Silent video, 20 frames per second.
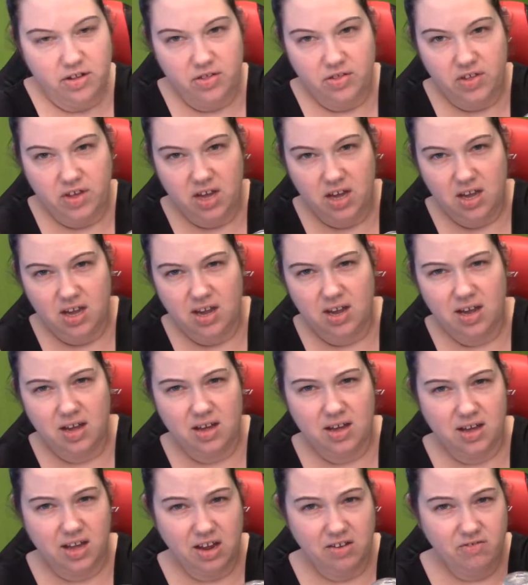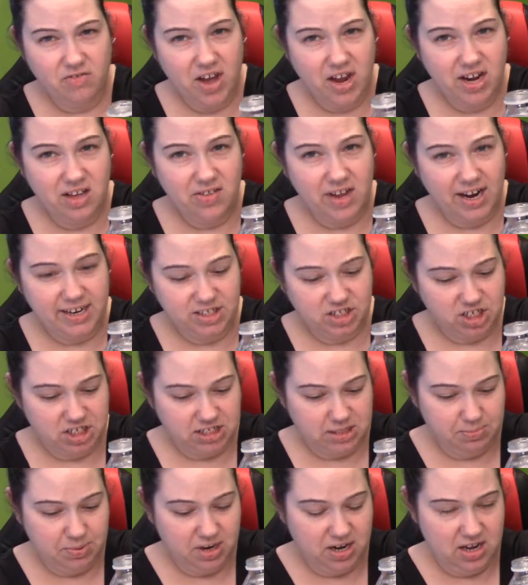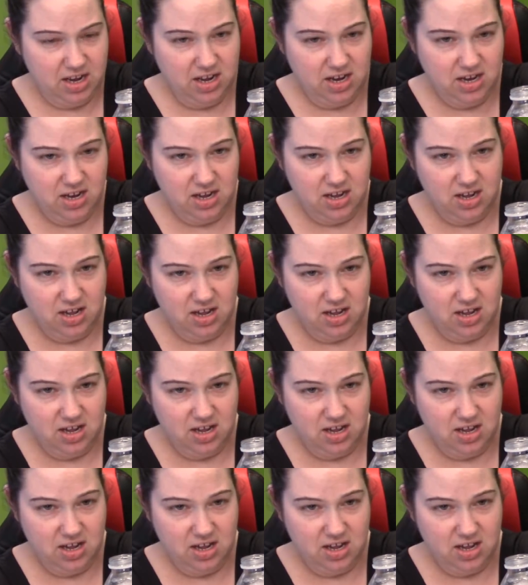the confetti that I just put in